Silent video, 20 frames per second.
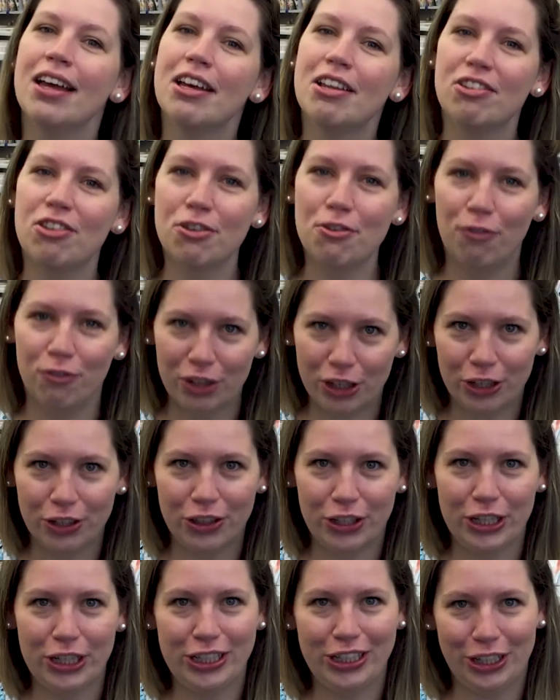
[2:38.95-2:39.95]
to
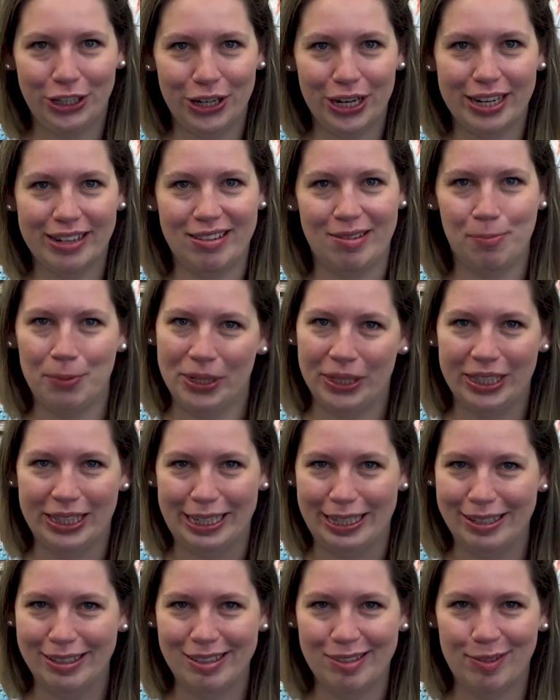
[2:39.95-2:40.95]
further your
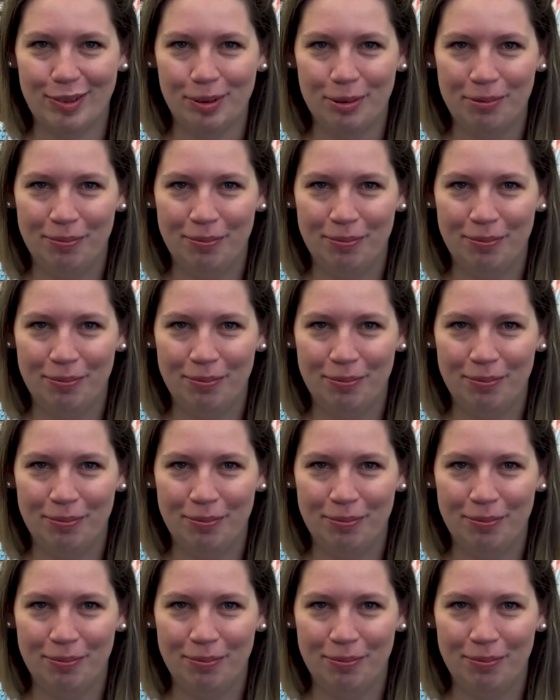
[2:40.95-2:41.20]
experience.